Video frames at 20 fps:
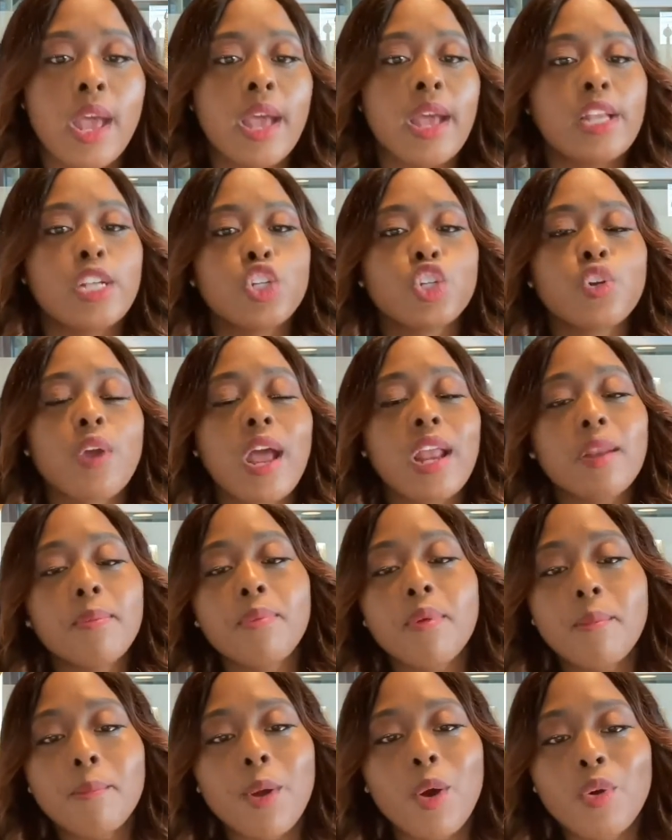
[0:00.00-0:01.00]
trying to
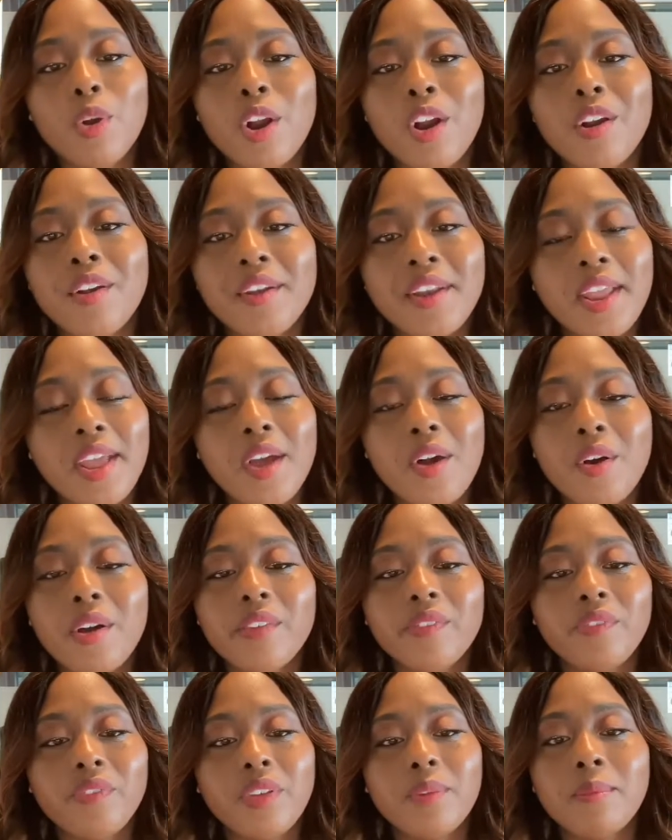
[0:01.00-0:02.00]
promote her nail
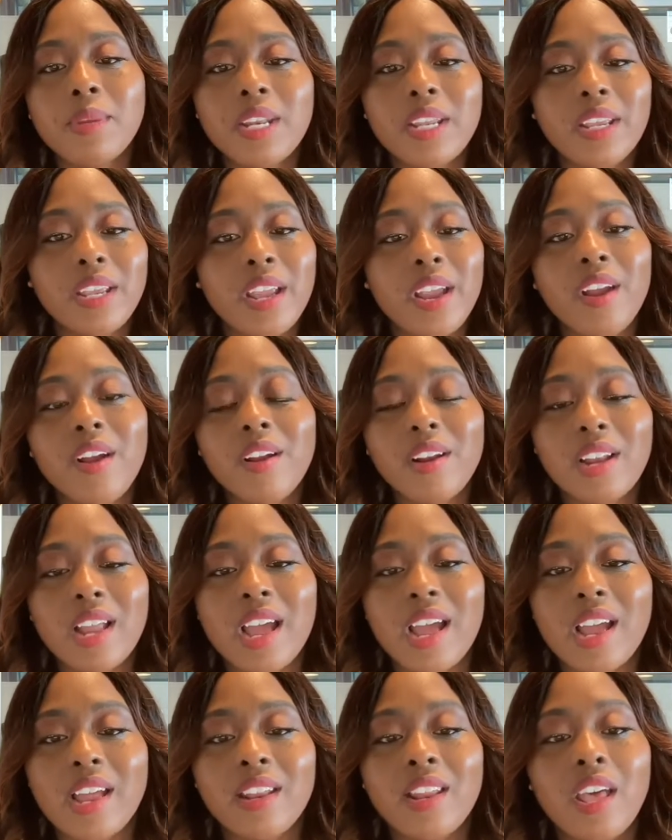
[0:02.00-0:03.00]
and feminine care
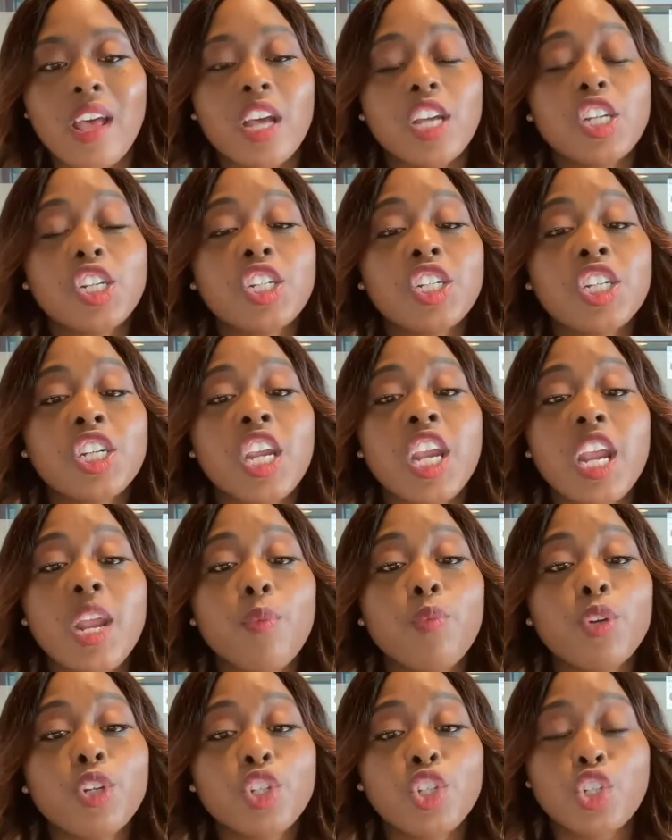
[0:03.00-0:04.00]
line. She
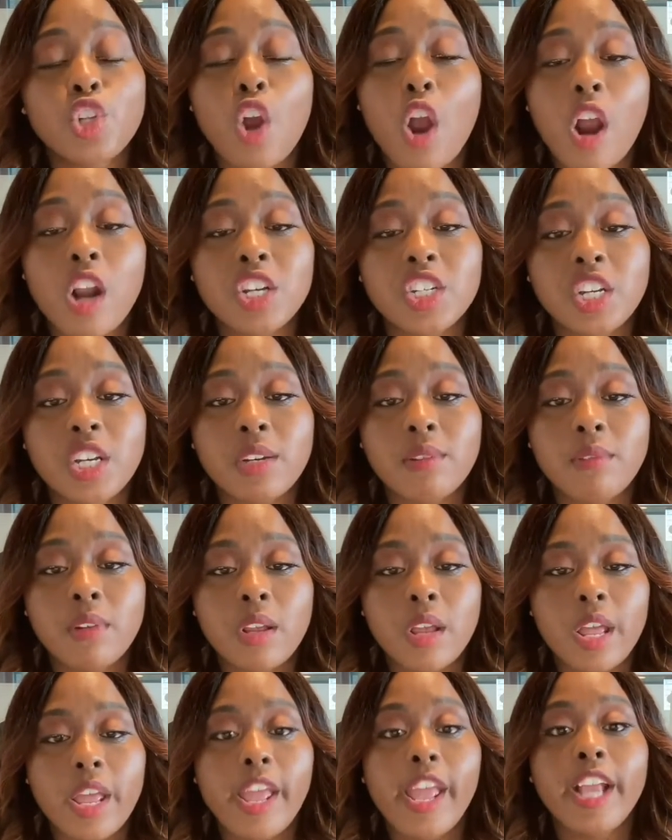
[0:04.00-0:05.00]
was charging
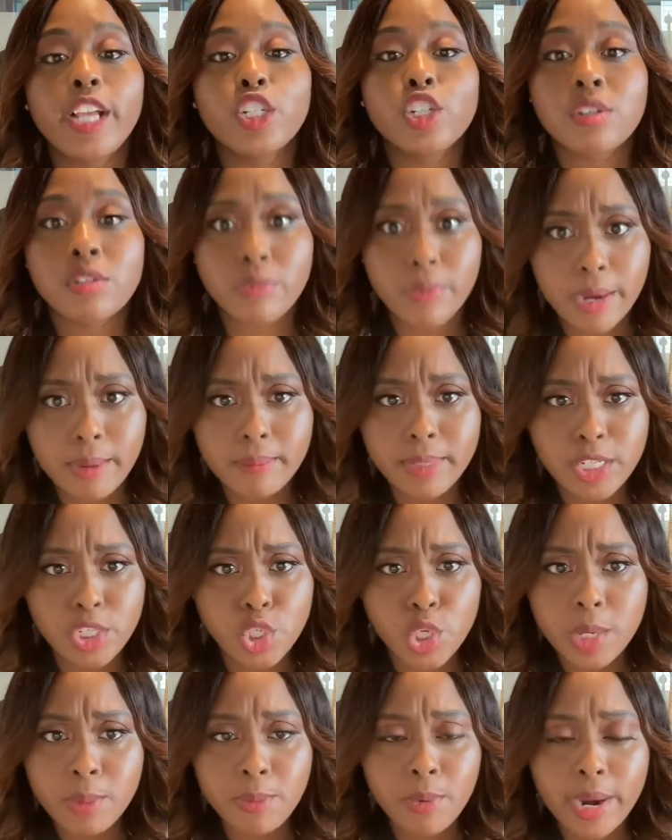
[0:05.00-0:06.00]
extremely
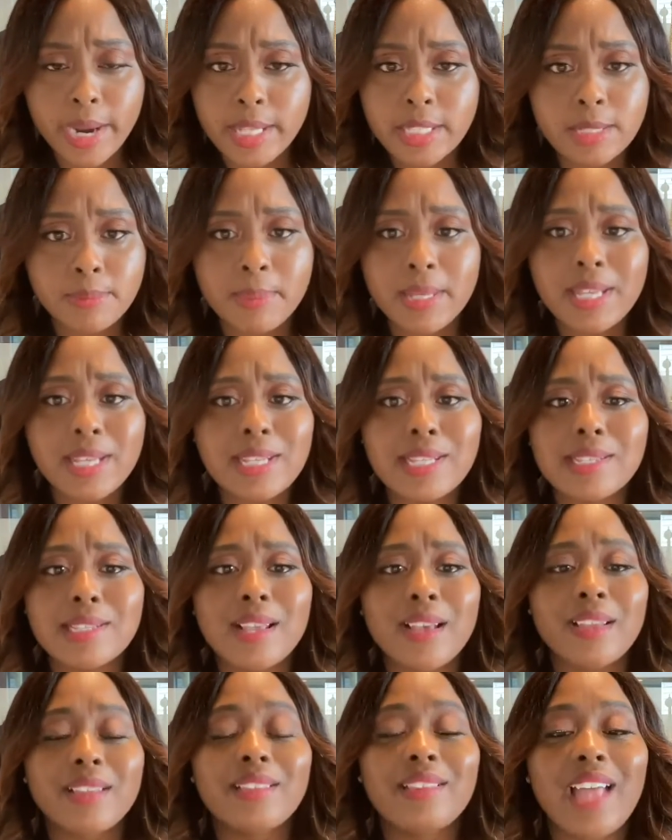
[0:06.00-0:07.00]
cheap rates because
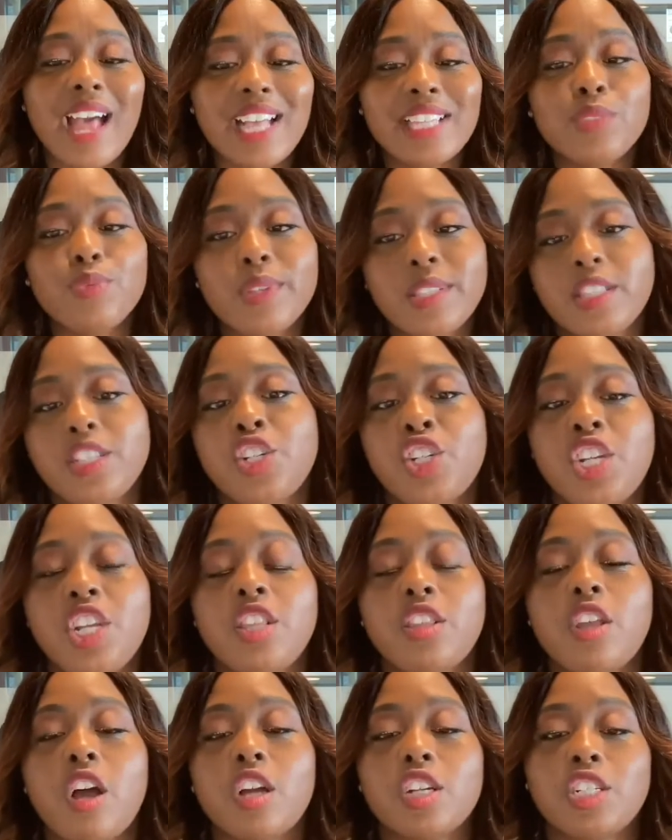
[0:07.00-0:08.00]
that's what she
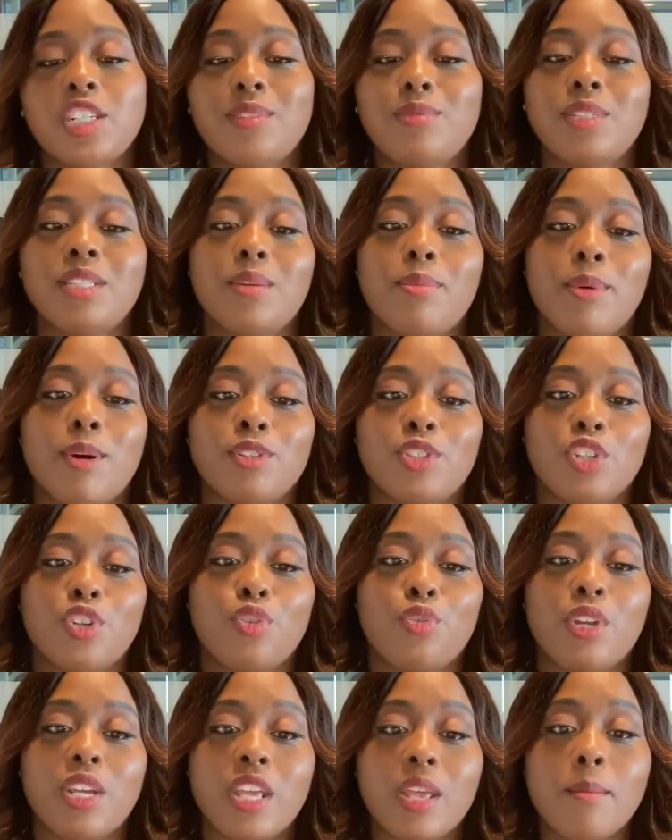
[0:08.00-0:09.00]
thought she was supposed to
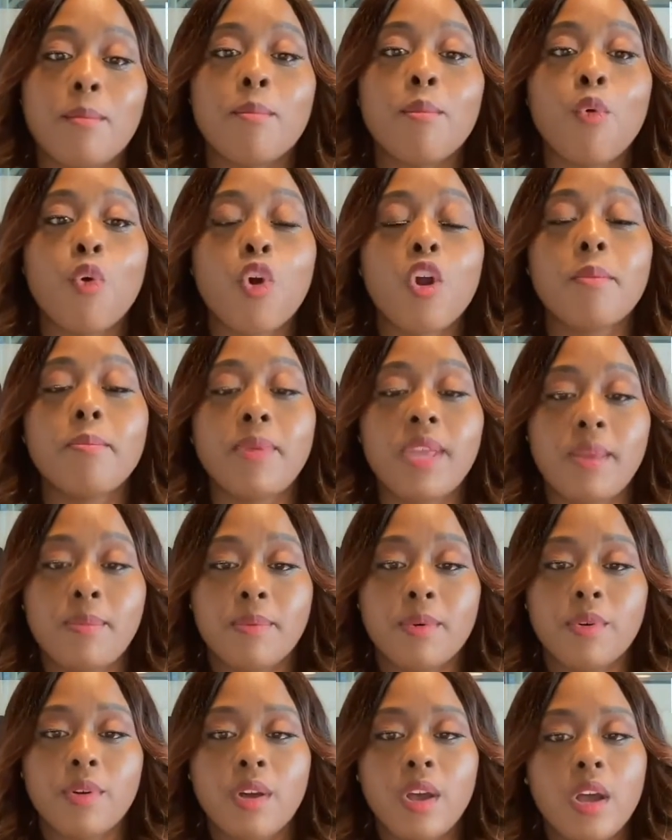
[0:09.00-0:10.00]
do to get more
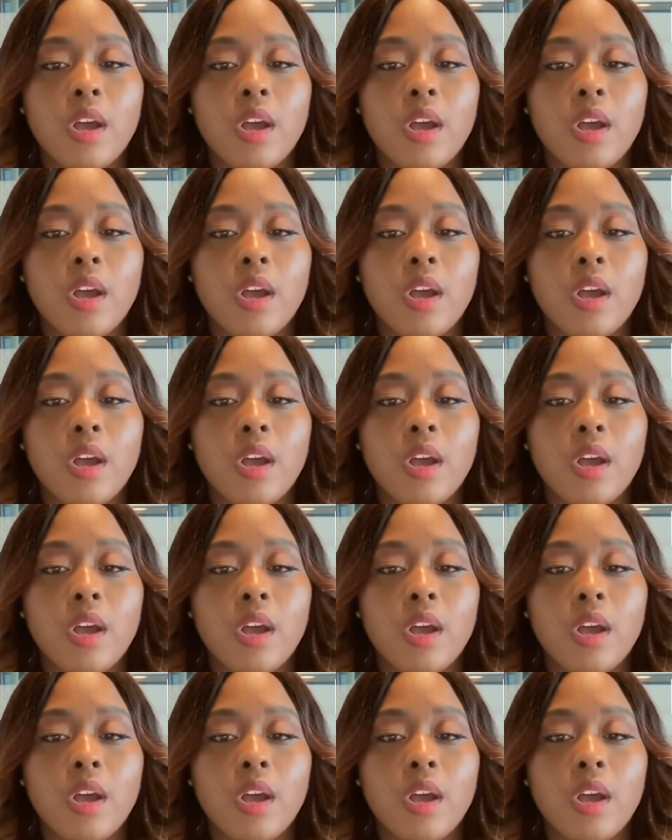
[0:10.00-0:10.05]
people.